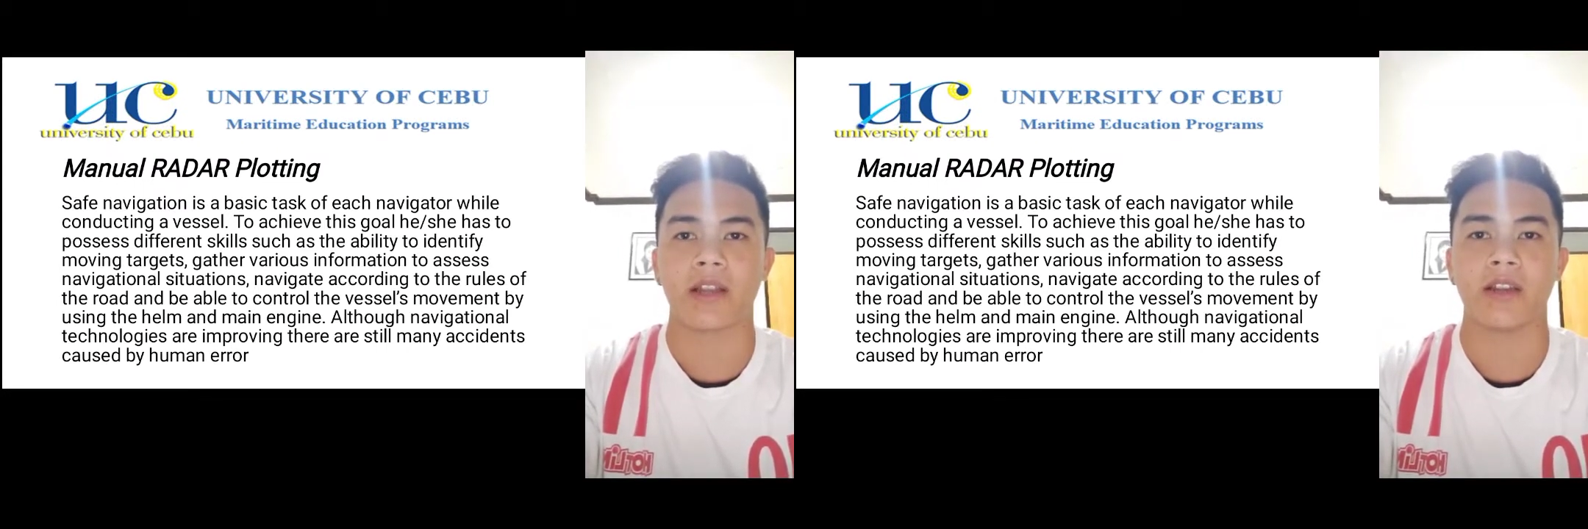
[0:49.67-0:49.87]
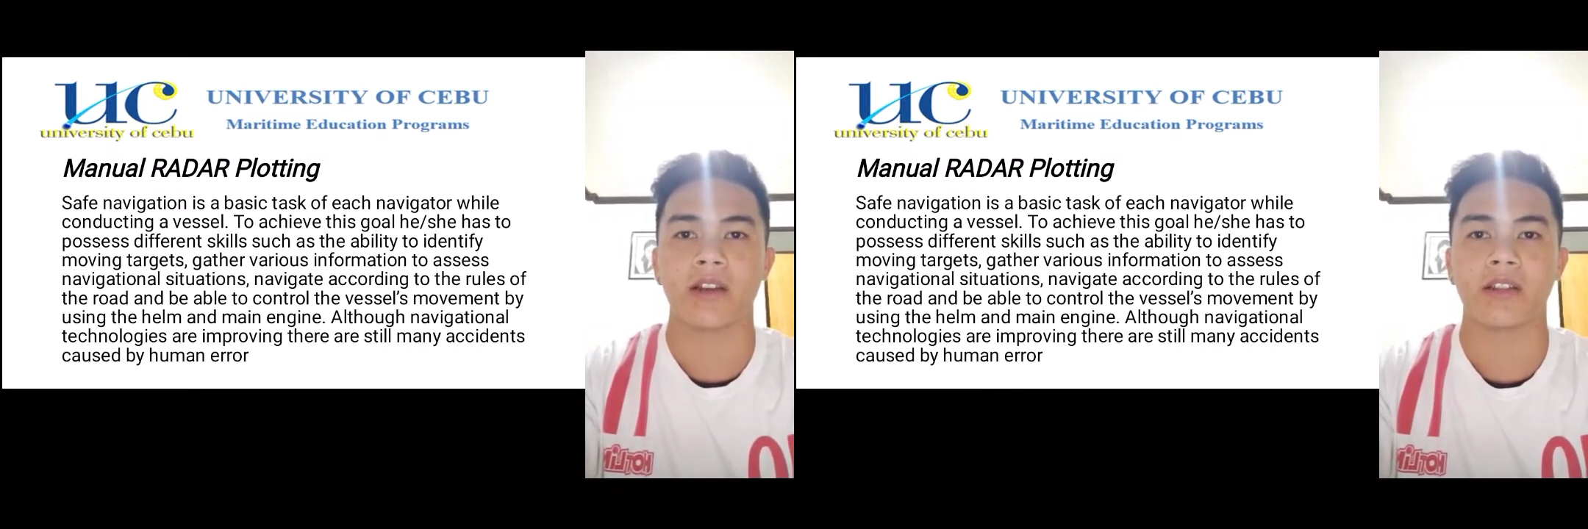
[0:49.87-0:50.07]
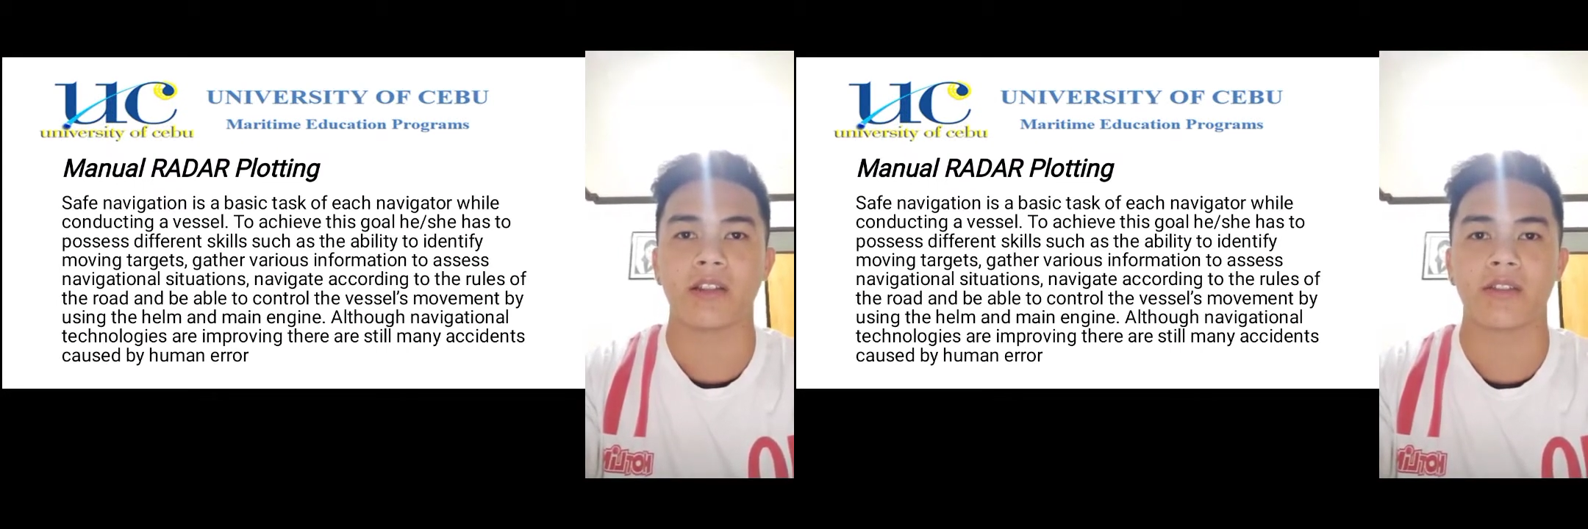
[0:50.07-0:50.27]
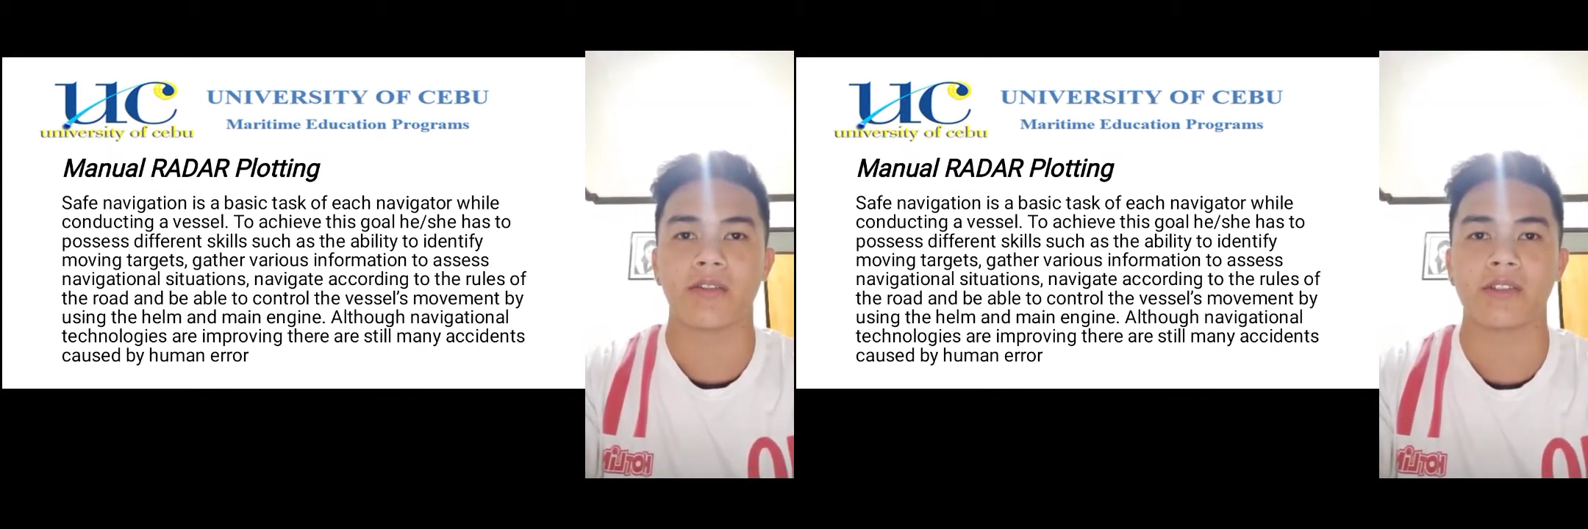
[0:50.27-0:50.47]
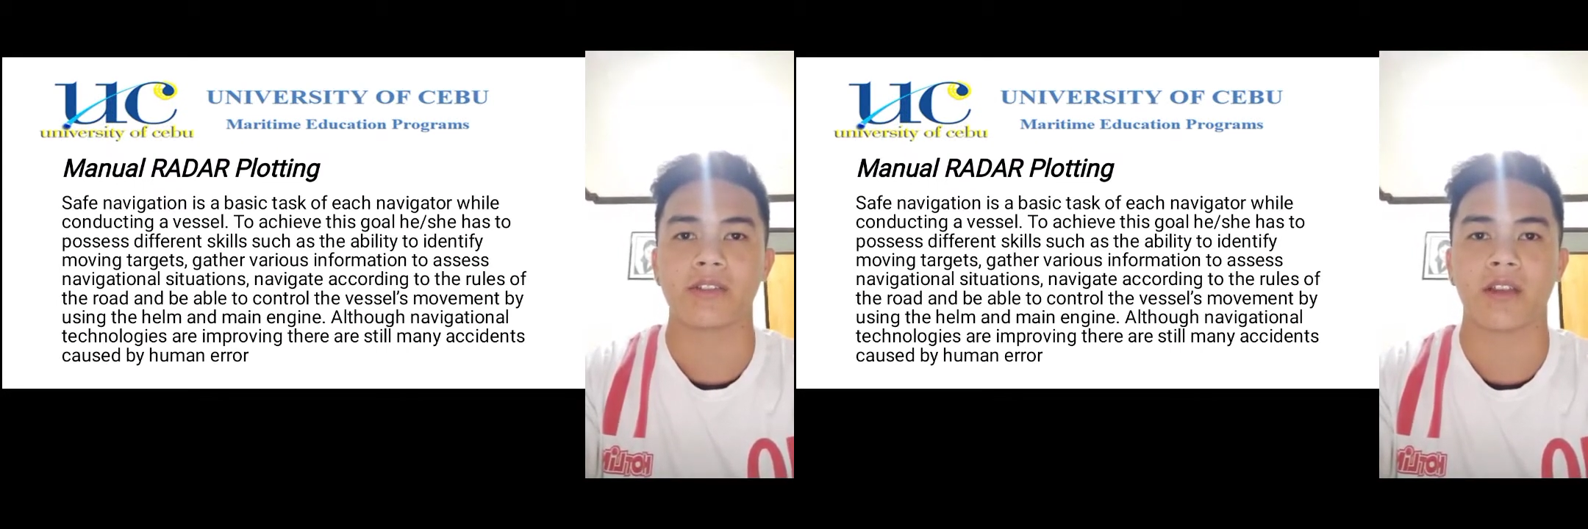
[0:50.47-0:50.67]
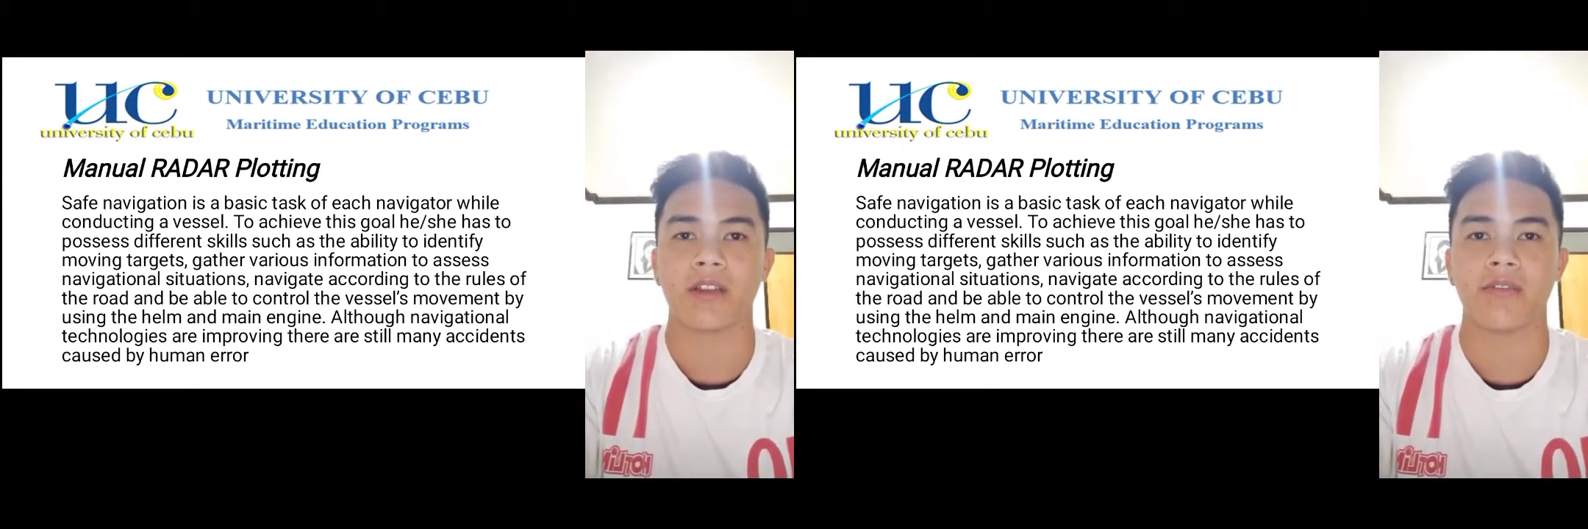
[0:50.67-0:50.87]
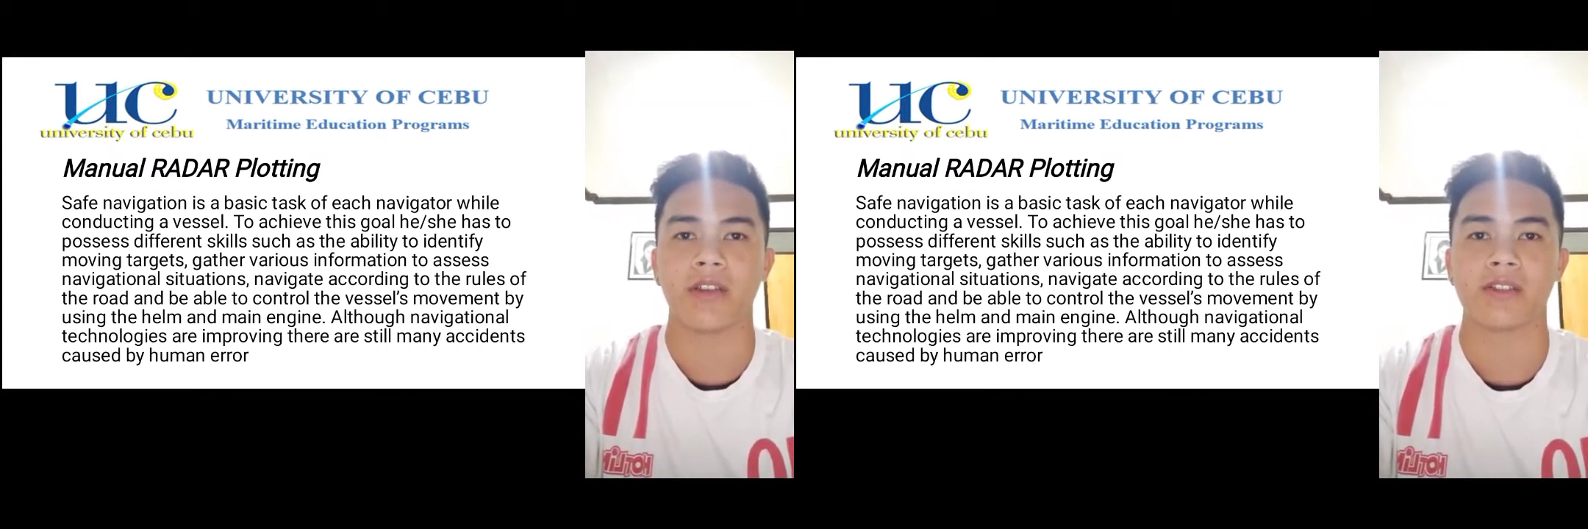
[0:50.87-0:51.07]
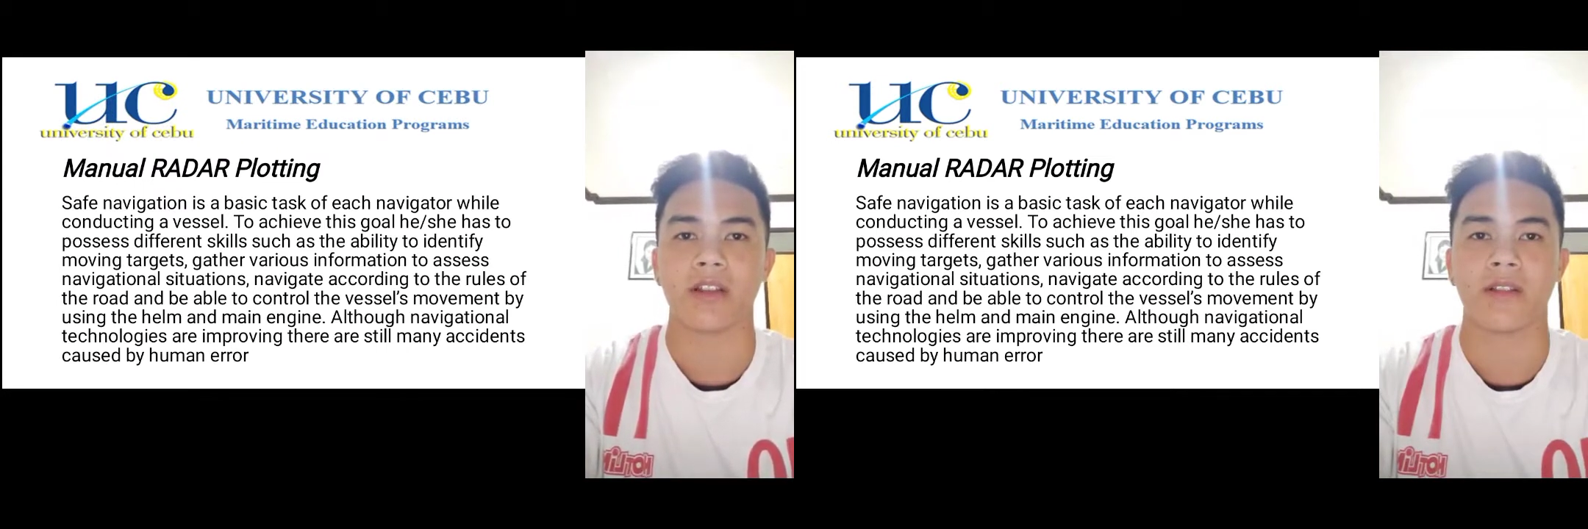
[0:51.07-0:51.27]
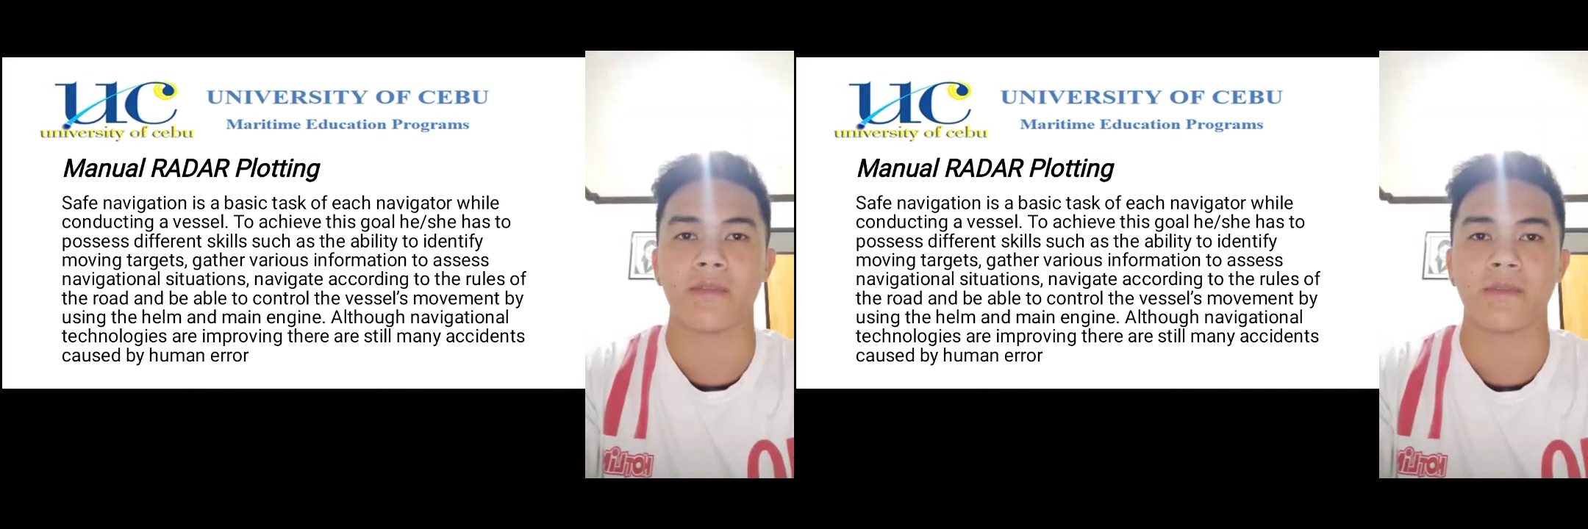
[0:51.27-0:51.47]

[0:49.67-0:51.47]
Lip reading: conducting a vessel.